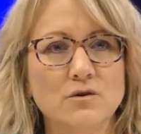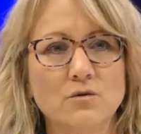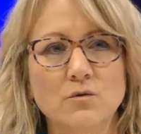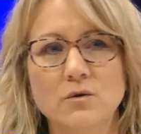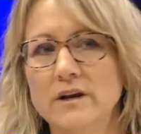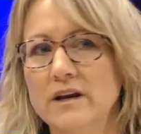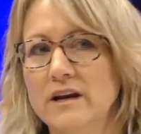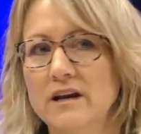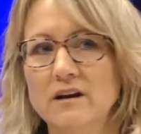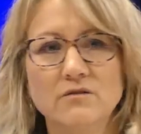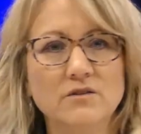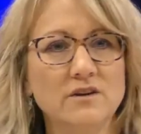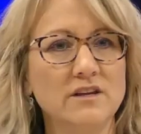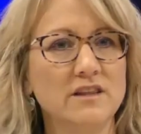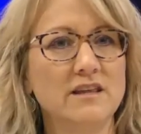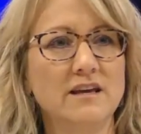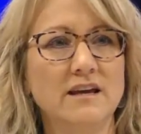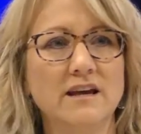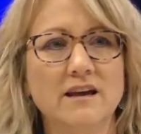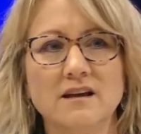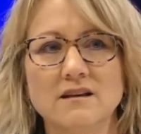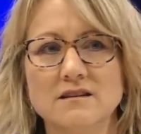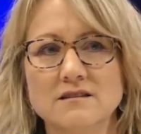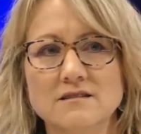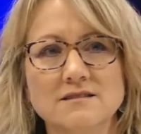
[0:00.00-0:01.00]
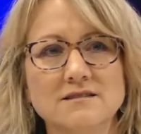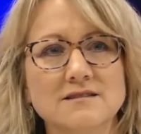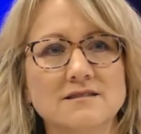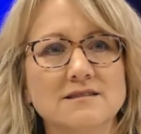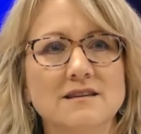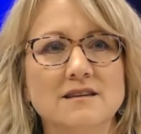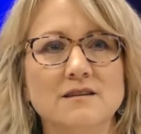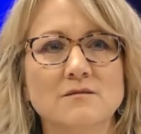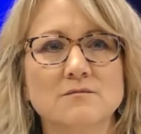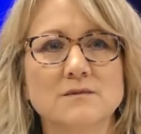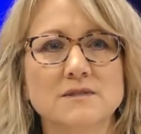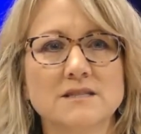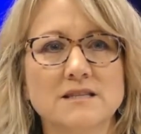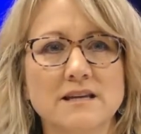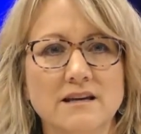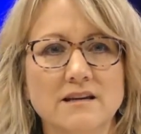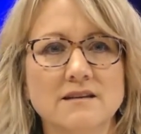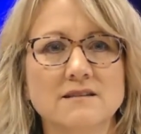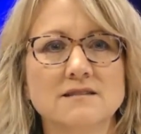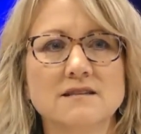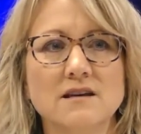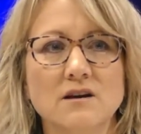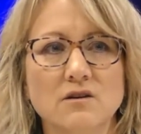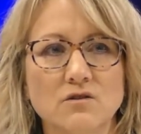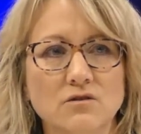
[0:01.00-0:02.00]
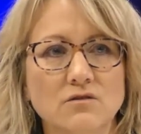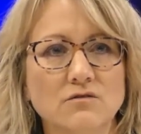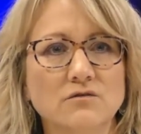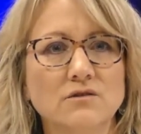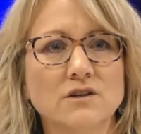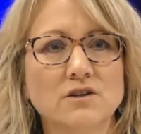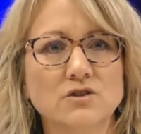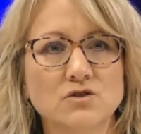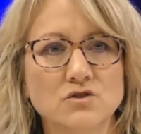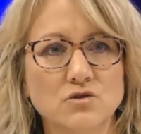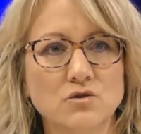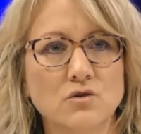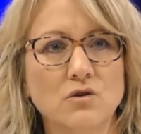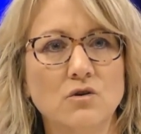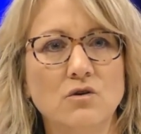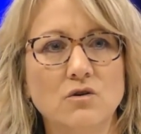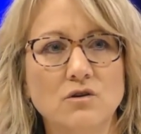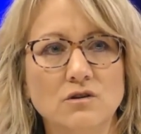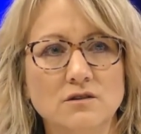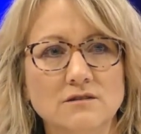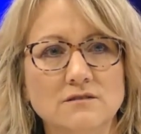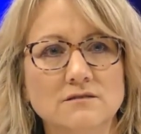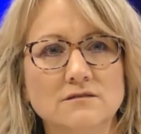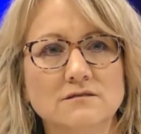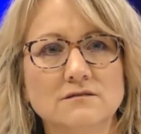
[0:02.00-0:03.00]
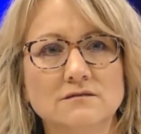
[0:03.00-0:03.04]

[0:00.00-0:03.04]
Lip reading: when everything else seems like it's out of control.